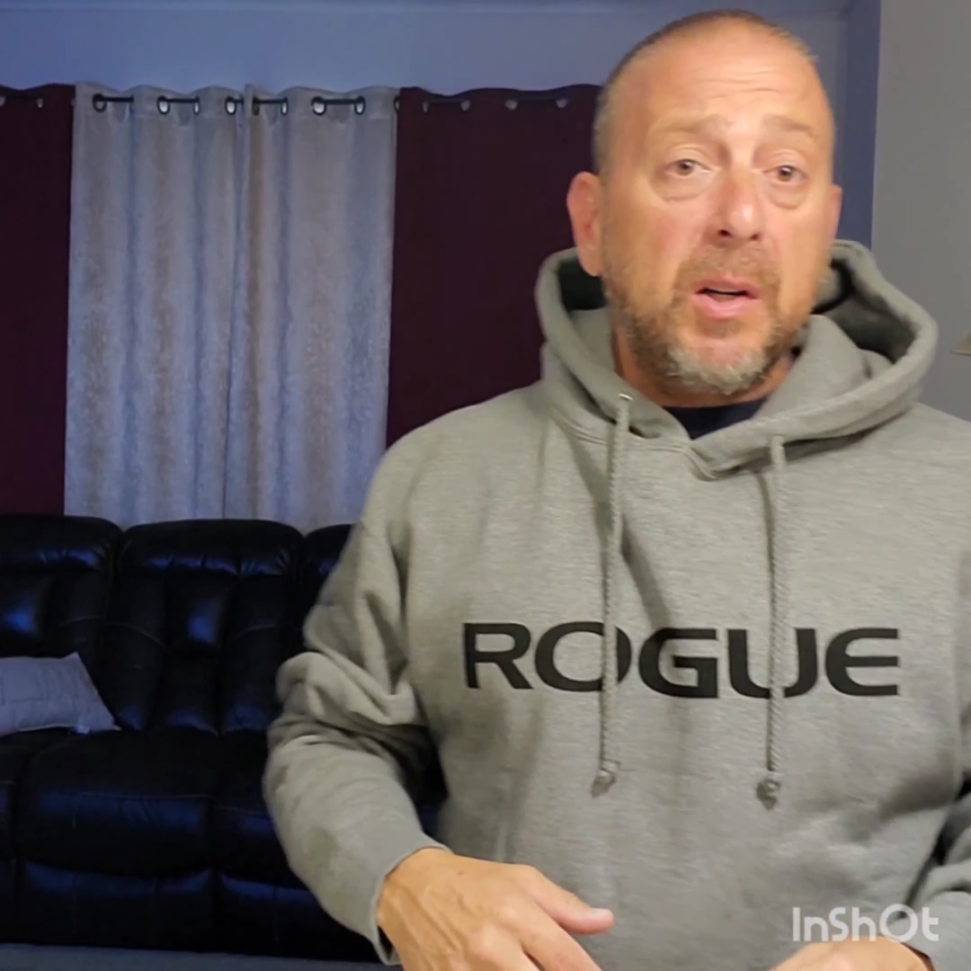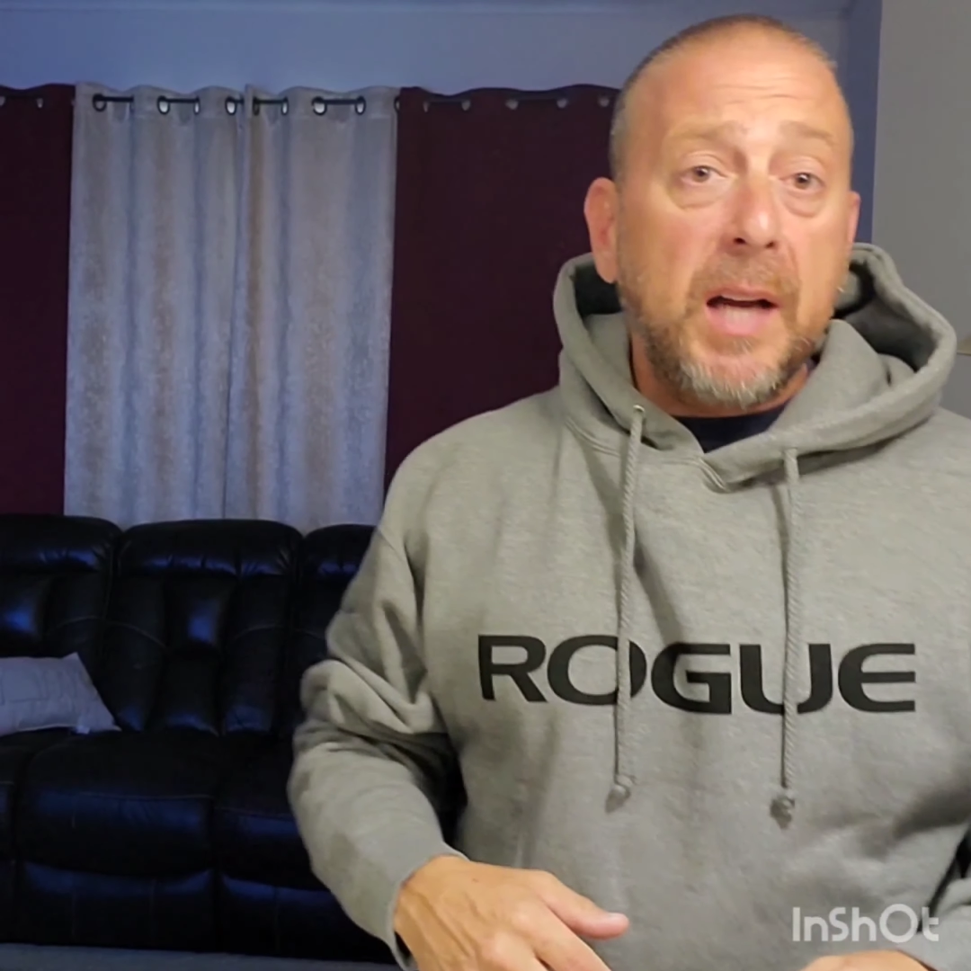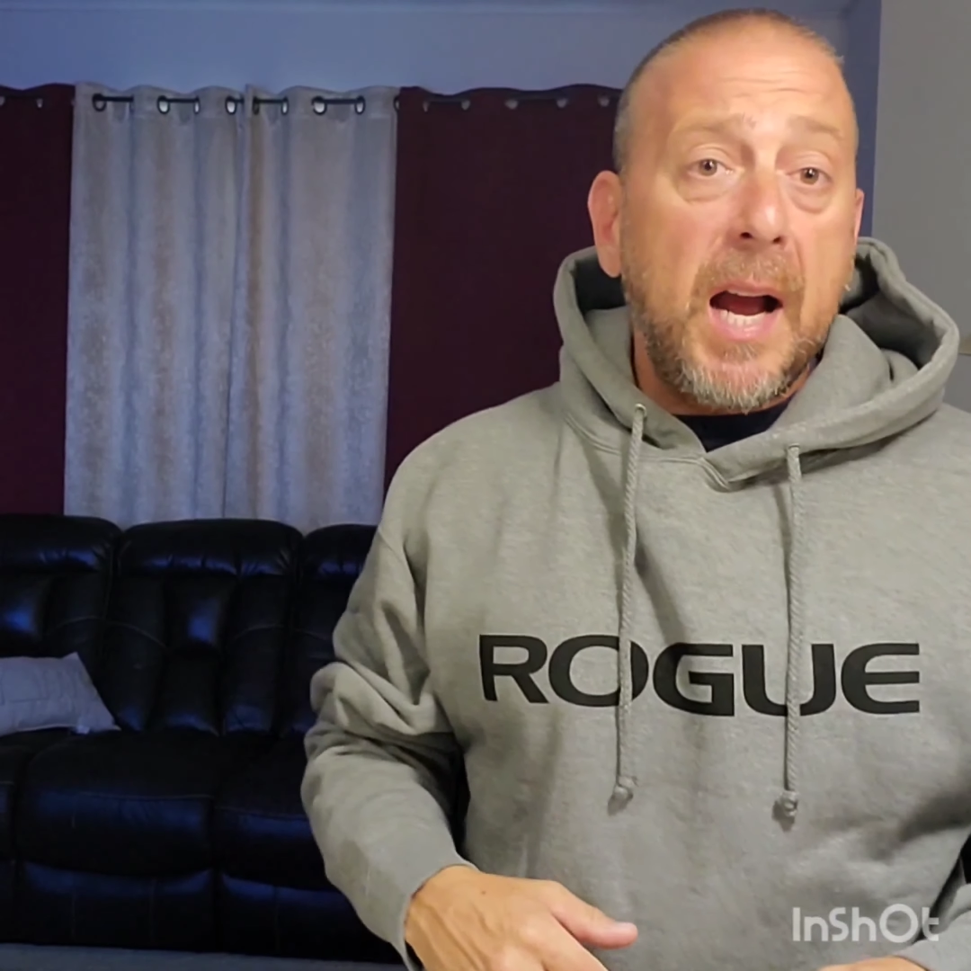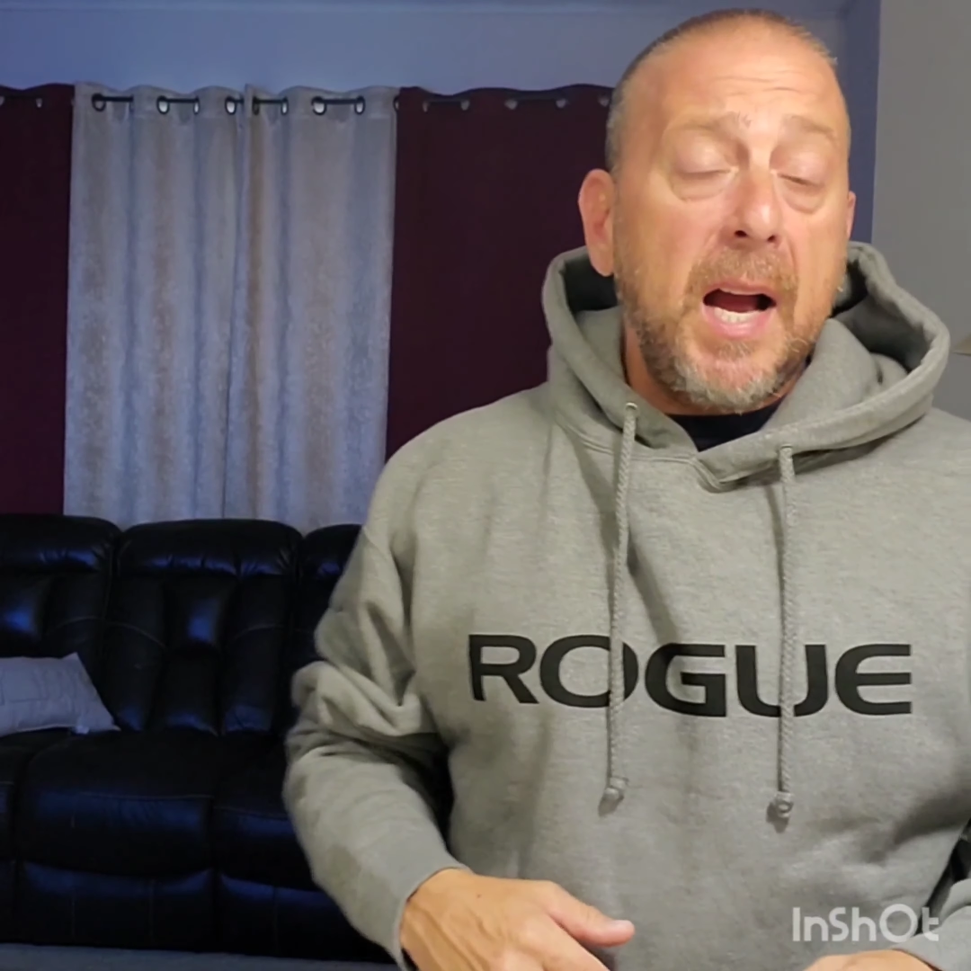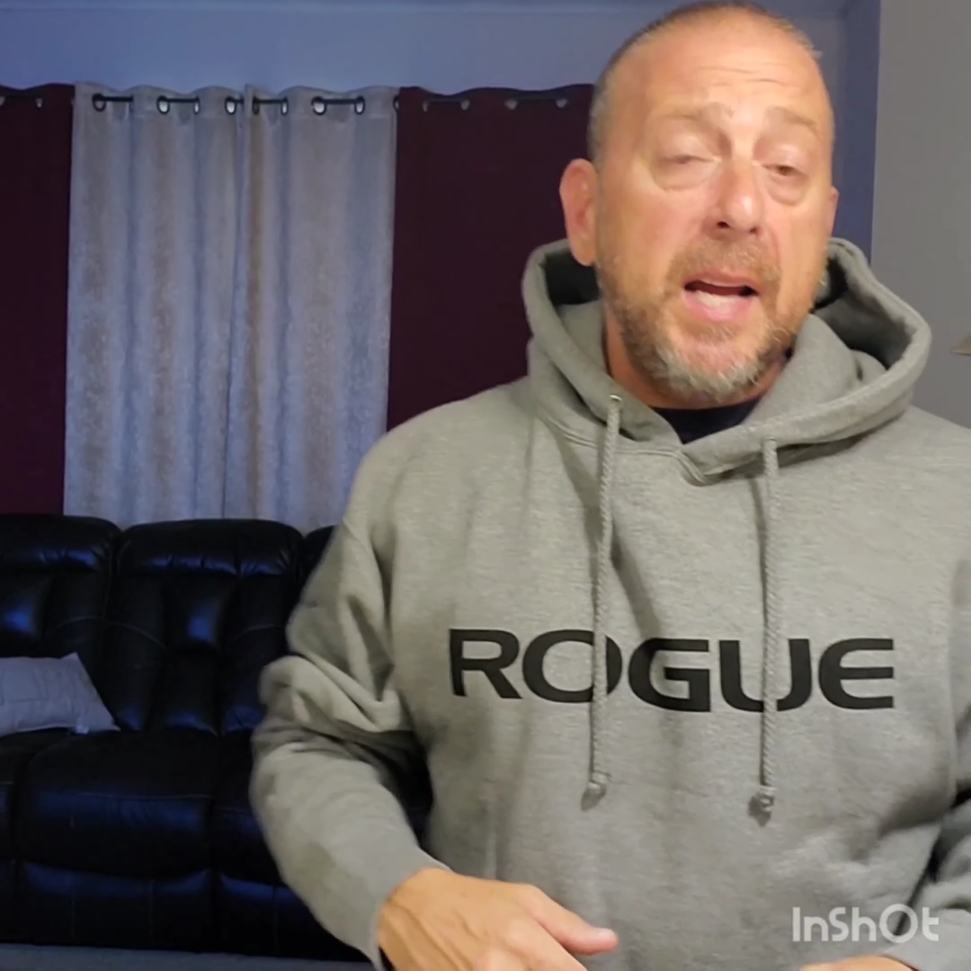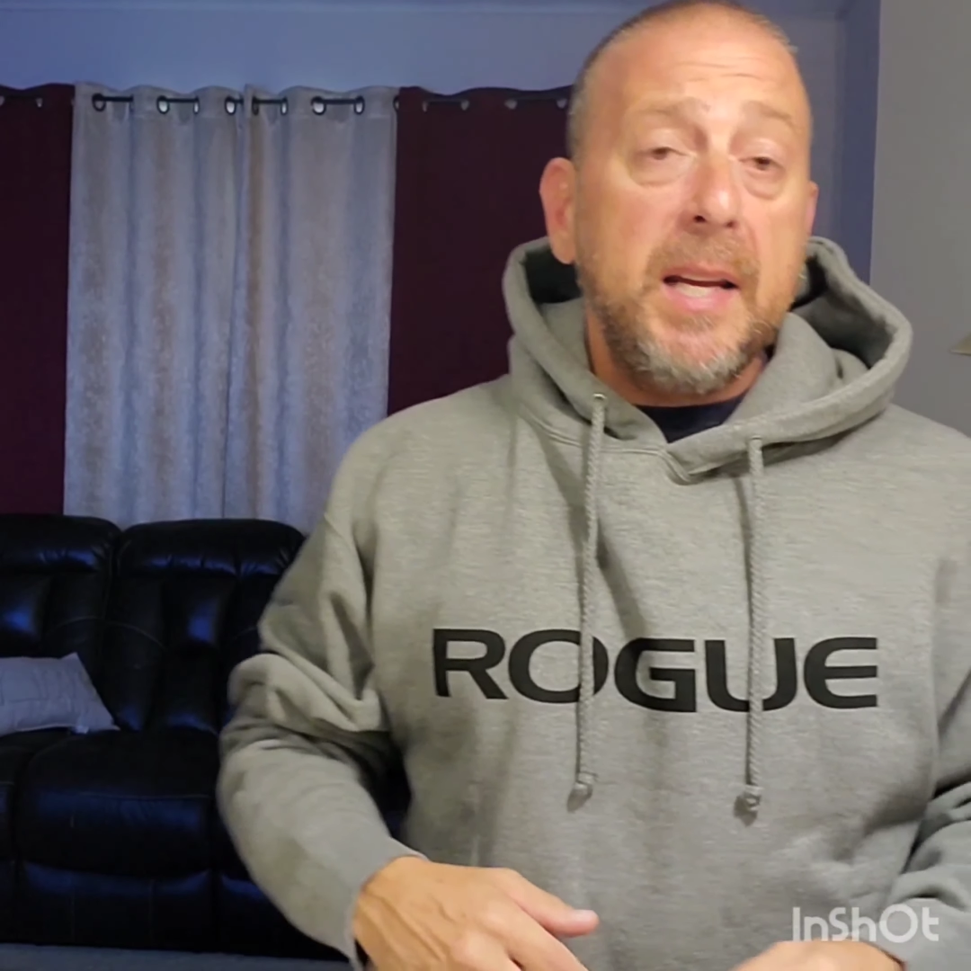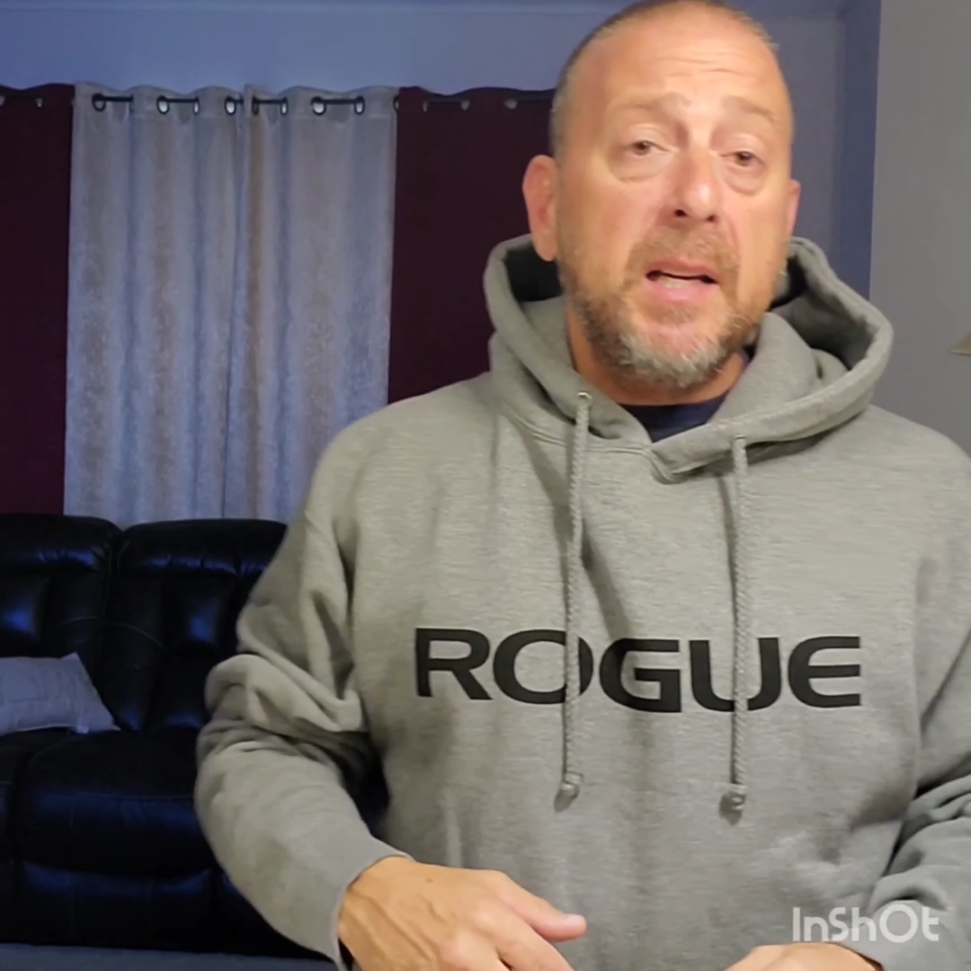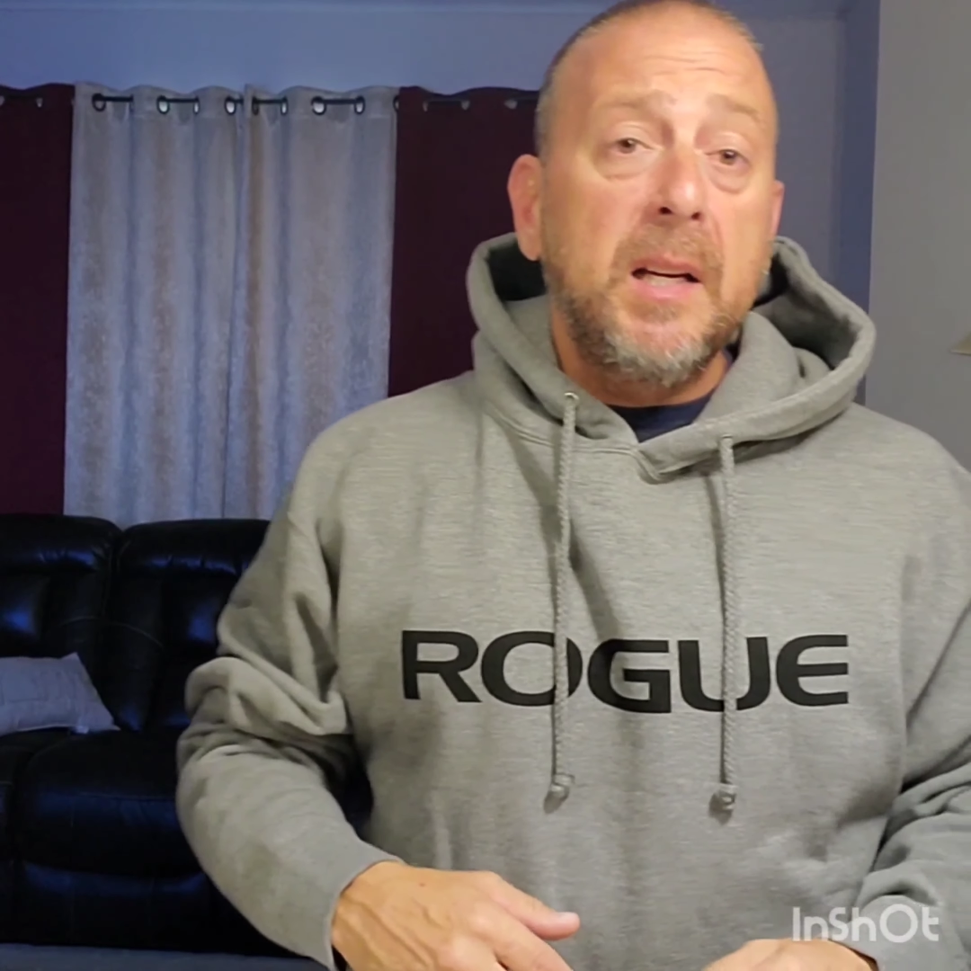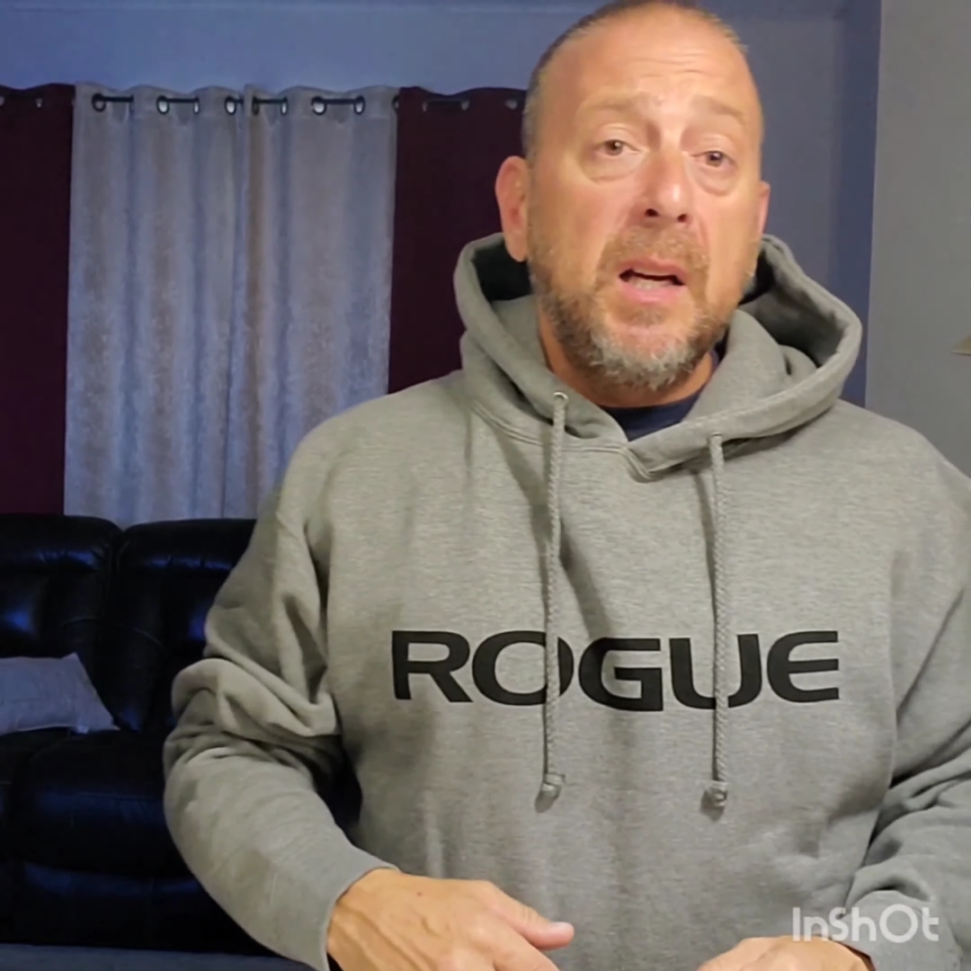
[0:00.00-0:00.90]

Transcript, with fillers: guy,